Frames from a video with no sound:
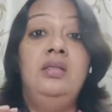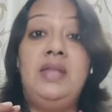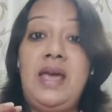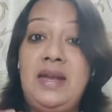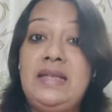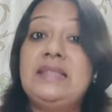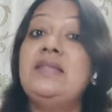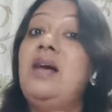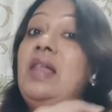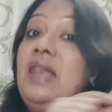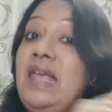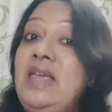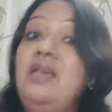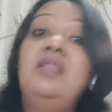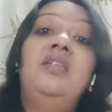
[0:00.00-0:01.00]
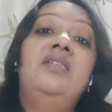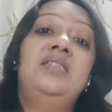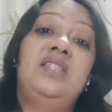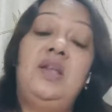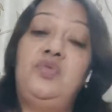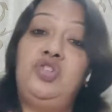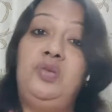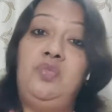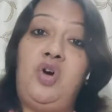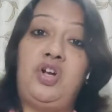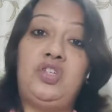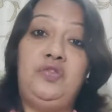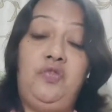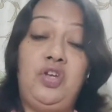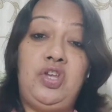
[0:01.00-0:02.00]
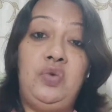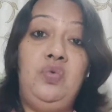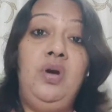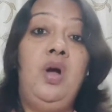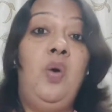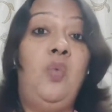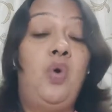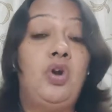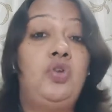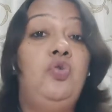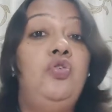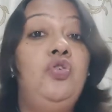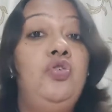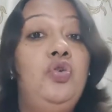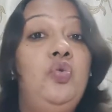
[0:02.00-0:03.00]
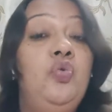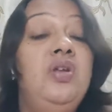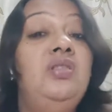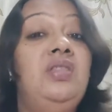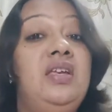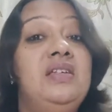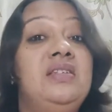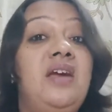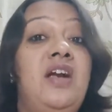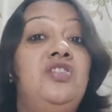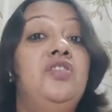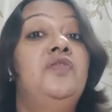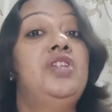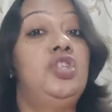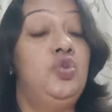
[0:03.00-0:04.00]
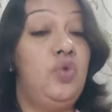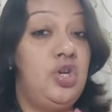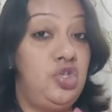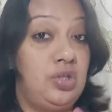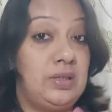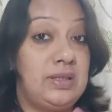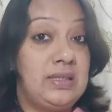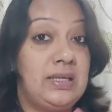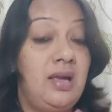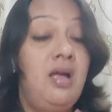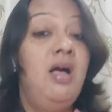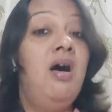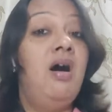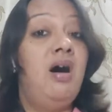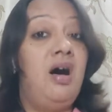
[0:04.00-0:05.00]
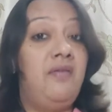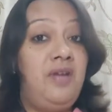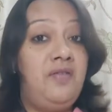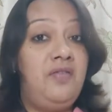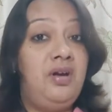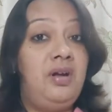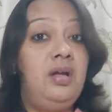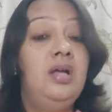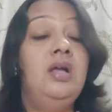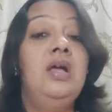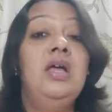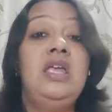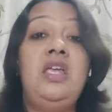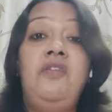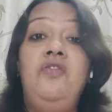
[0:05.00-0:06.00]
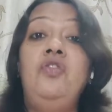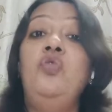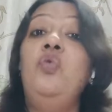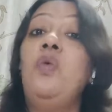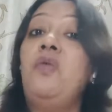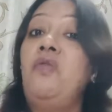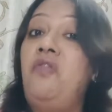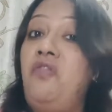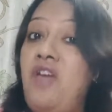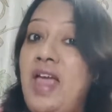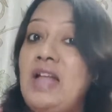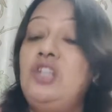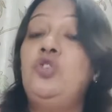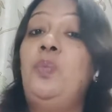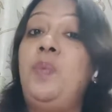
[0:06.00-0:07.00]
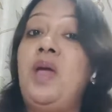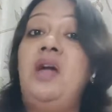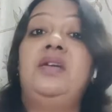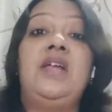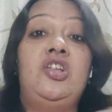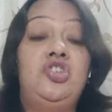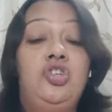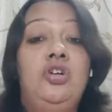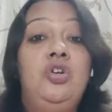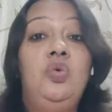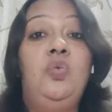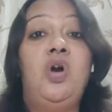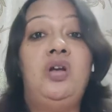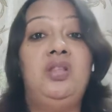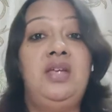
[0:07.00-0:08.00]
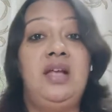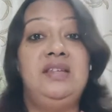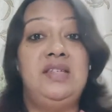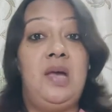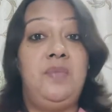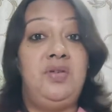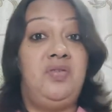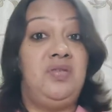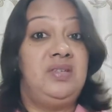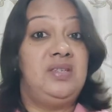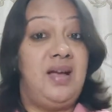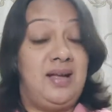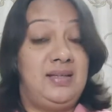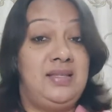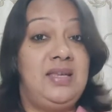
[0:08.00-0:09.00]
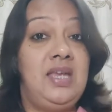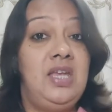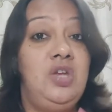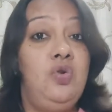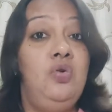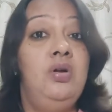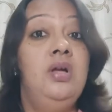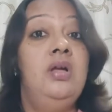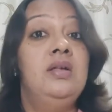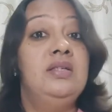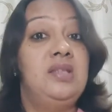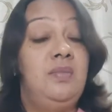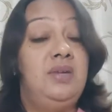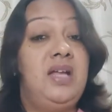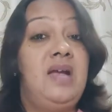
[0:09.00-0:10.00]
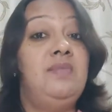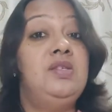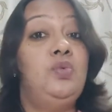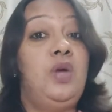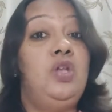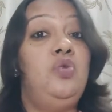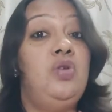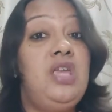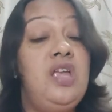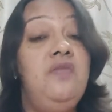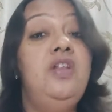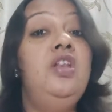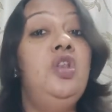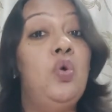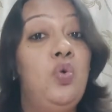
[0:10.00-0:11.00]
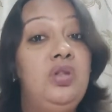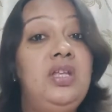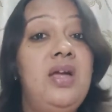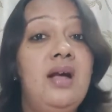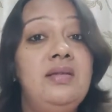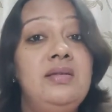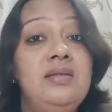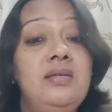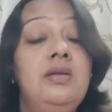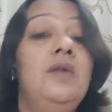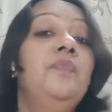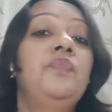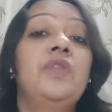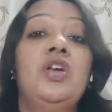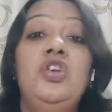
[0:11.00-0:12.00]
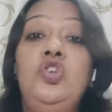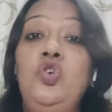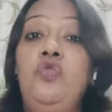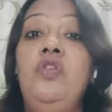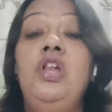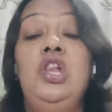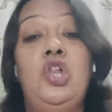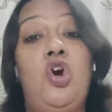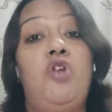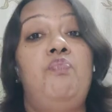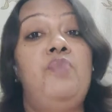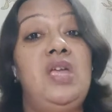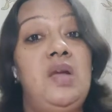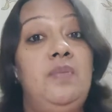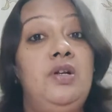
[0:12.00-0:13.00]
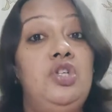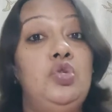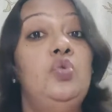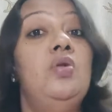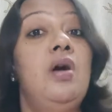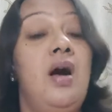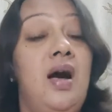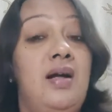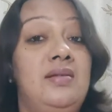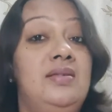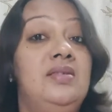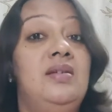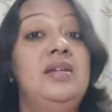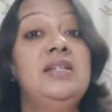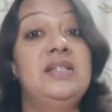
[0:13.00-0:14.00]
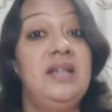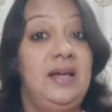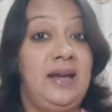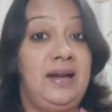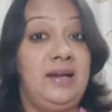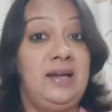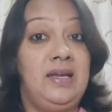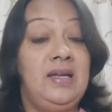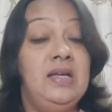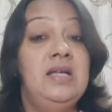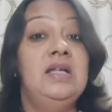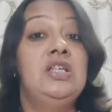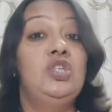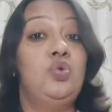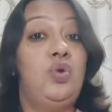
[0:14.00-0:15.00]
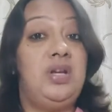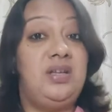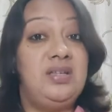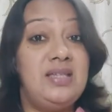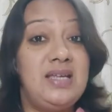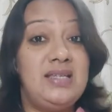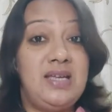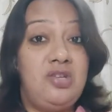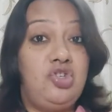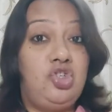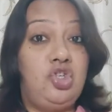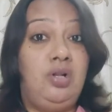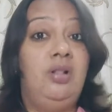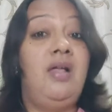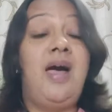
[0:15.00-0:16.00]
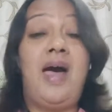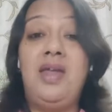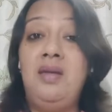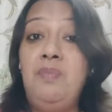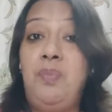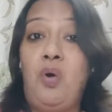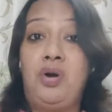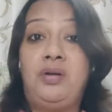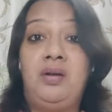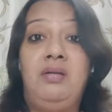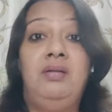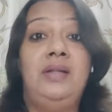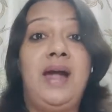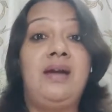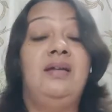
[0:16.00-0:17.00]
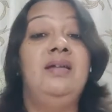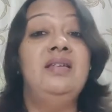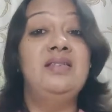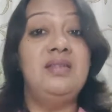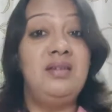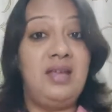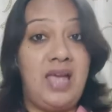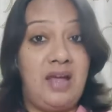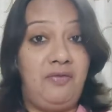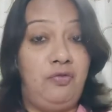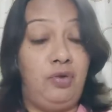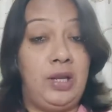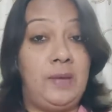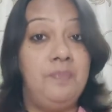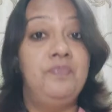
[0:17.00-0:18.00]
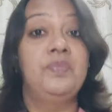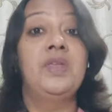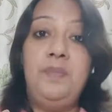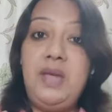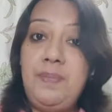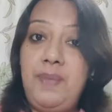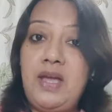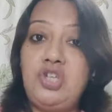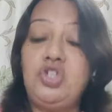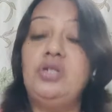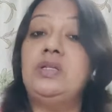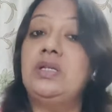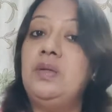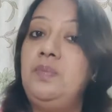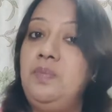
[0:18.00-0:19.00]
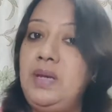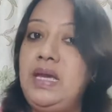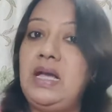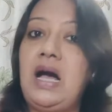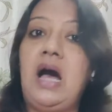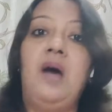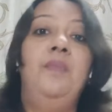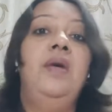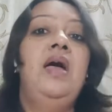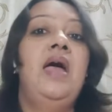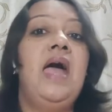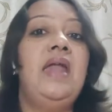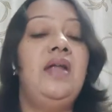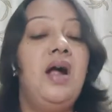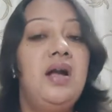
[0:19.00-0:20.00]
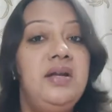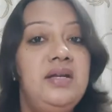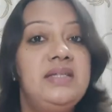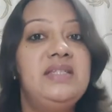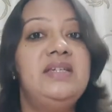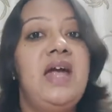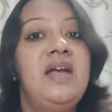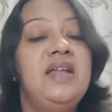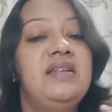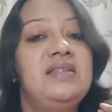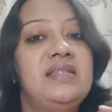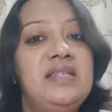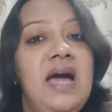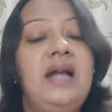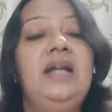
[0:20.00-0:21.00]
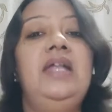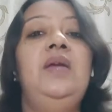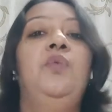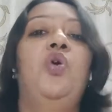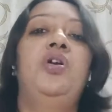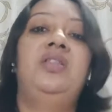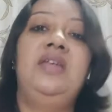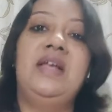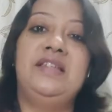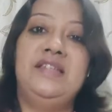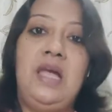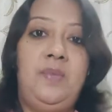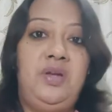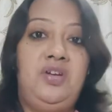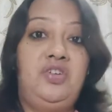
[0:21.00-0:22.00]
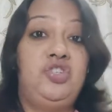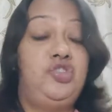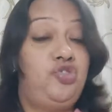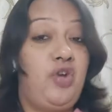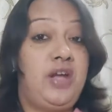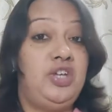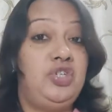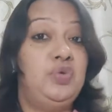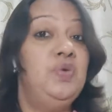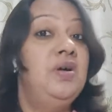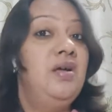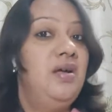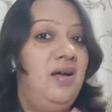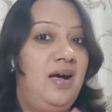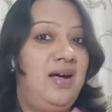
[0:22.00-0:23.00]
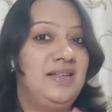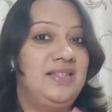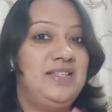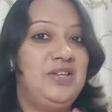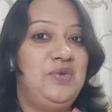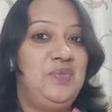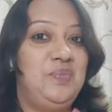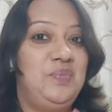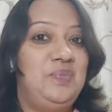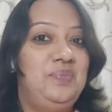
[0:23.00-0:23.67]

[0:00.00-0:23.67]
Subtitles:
There is a link in the description box for you. What could you do in these kinds of situations? However, if you fail to pay attention to what the examiner is asking you, sometimes when you even know the answer, you will not be able to answer it correctly. So it is essential and important that listen carefully, be patient, be calm, and understand exactly what the examiner is trying to ask you.